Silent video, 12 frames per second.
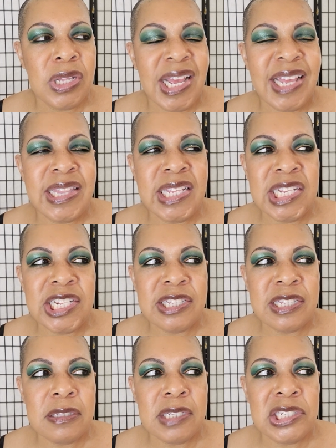I think
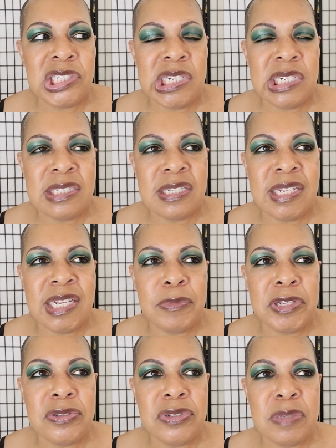they changed the
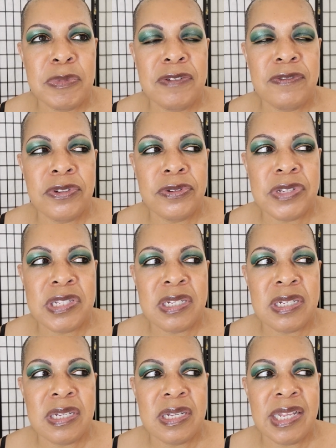name. It used to be
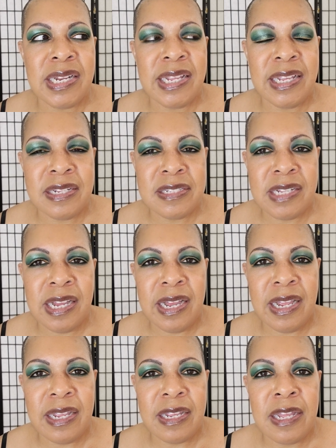Rosa and
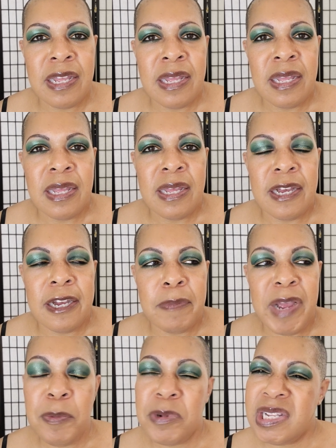Anzai. Um,
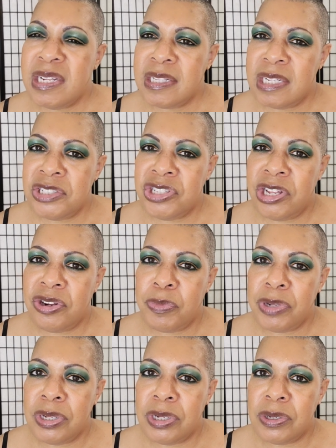I will link that channel
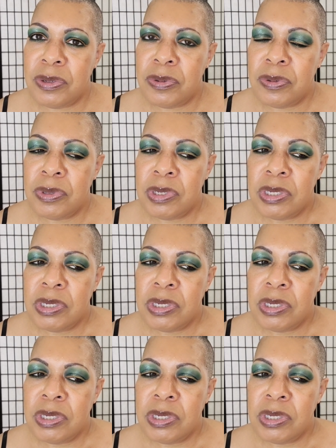below.